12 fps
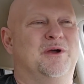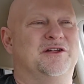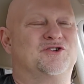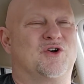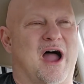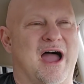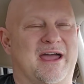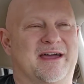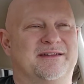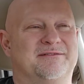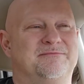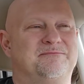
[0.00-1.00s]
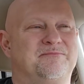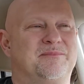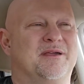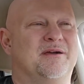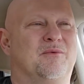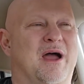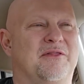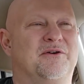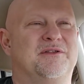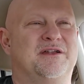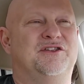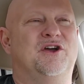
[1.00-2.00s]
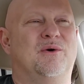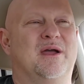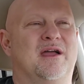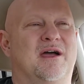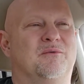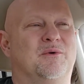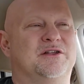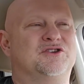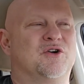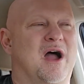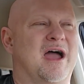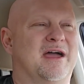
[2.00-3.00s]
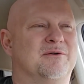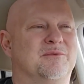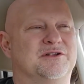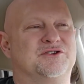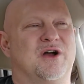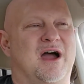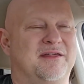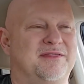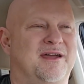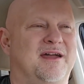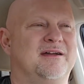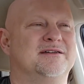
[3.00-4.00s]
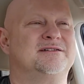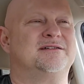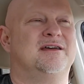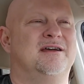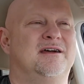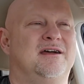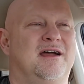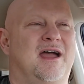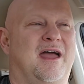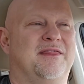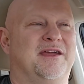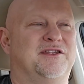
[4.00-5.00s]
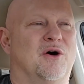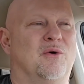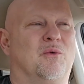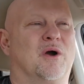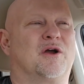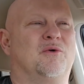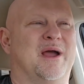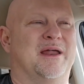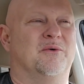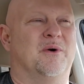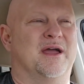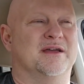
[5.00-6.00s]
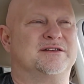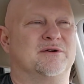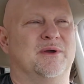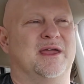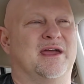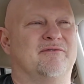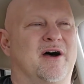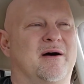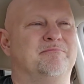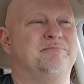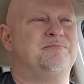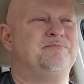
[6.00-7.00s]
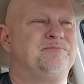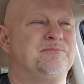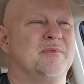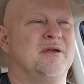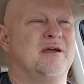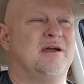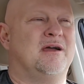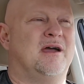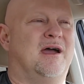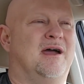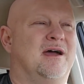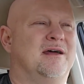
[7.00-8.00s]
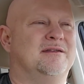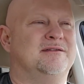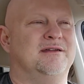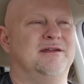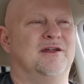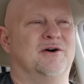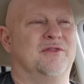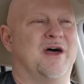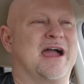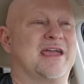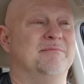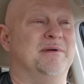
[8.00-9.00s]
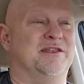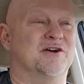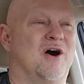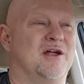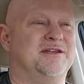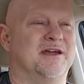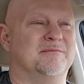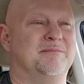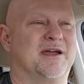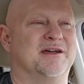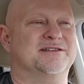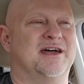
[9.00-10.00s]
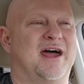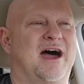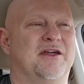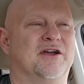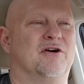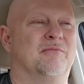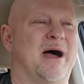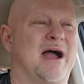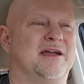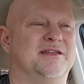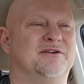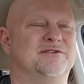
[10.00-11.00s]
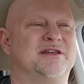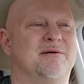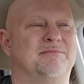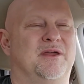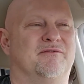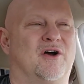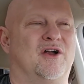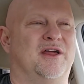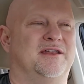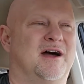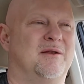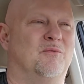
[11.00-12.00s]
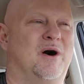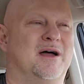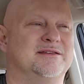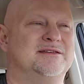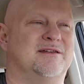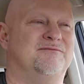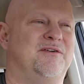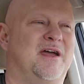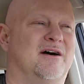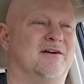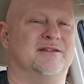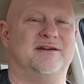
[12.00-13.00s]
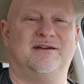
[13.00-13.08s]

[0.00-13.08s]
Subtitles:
we try it. Rather than doing it, we try it. We try things and they don't work right away, so we give up. And that can be daunting, because then how do you go back and do something you've already done once and failed,